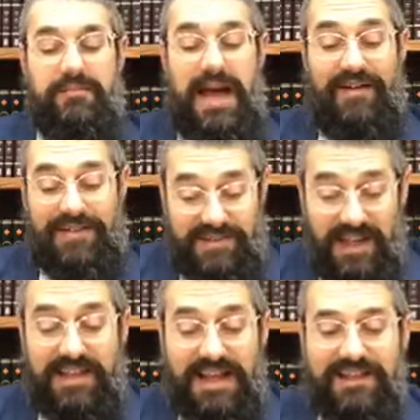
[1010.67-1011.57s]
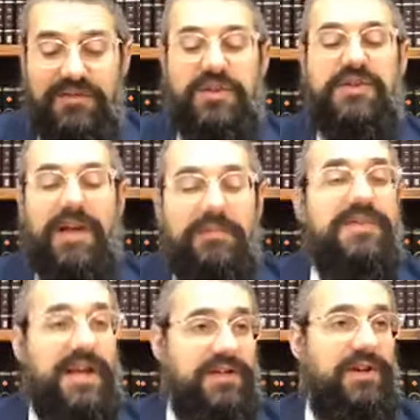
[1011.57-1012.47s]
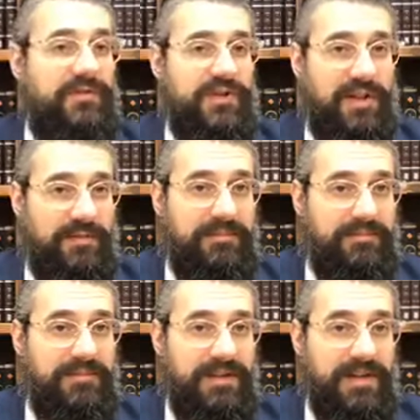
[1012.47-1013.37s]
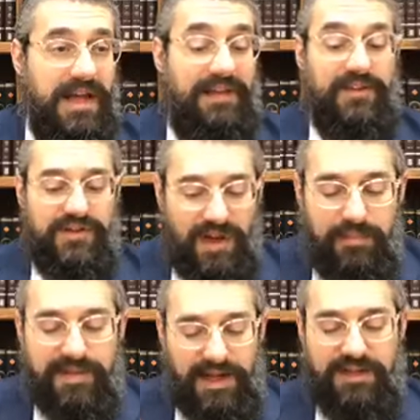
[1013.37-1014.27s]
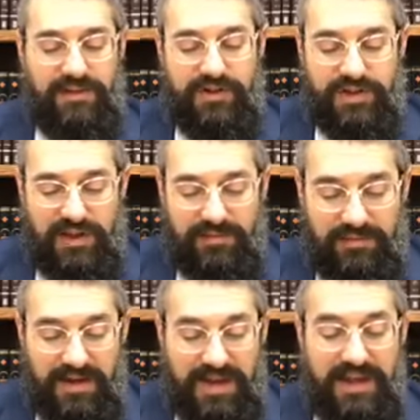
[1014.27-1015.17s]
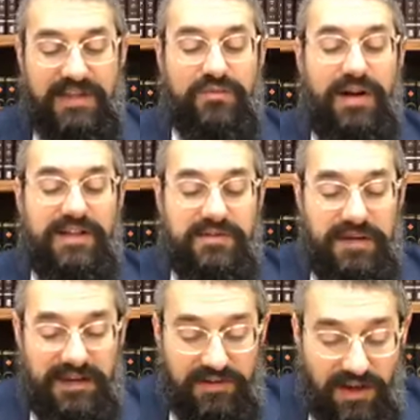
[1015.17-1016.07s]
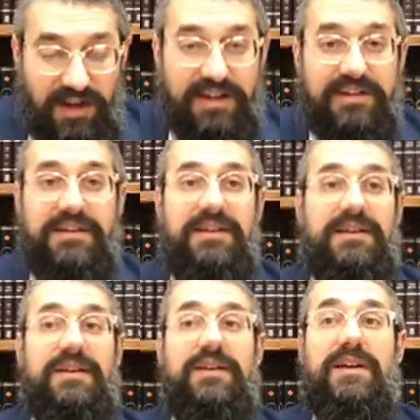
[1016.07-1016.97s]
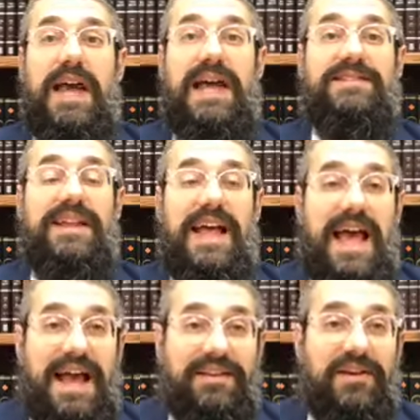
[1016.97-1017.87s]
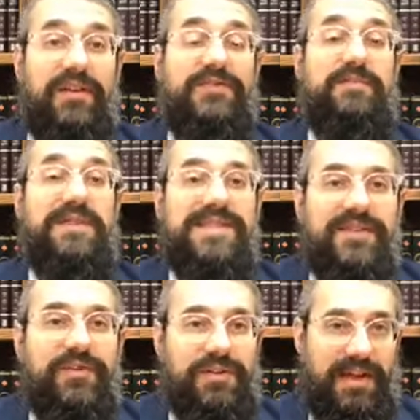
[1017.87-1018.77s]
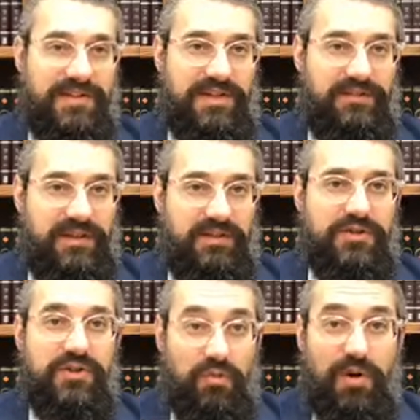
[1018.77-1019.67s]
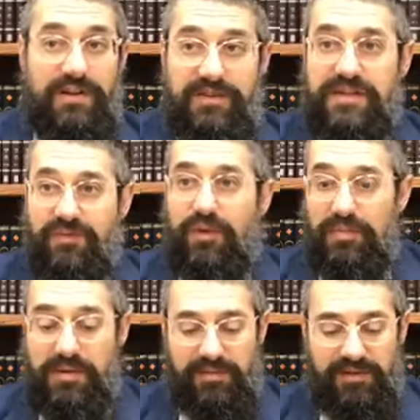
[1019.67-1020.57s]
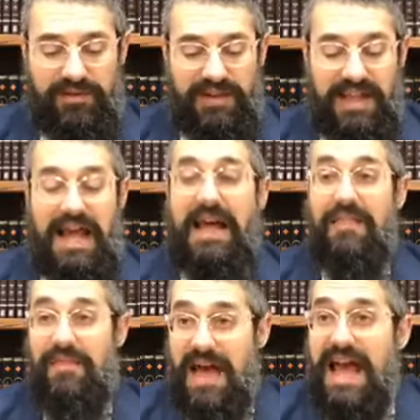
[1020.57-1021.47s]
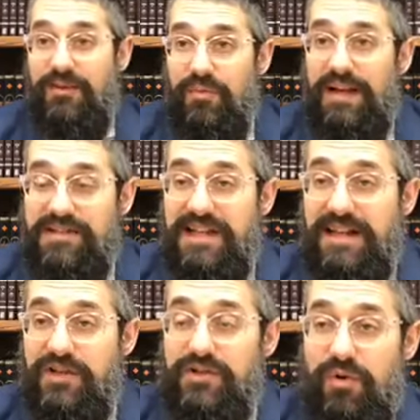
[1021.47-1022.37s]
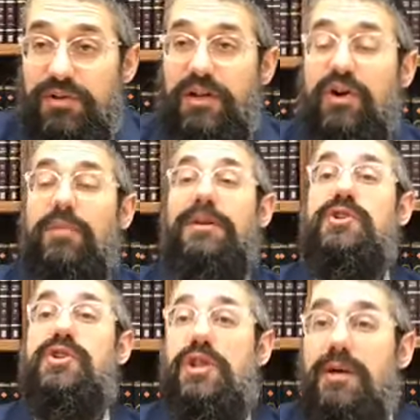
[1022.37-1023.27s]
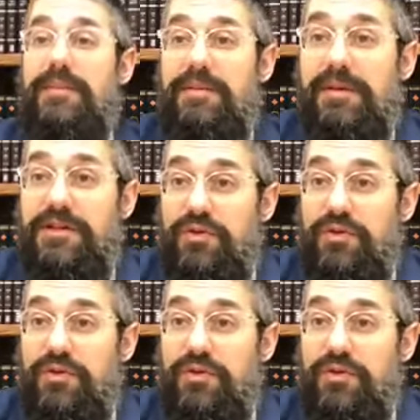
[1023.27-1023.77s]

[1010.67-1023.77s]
Having said that, there's a subsection of the shlamim. And the subsection of the shlamim is when it's being done as an act of specific thanksgiving, because you're one of these four people. And that's when it's not just called a korban shlomim, but it's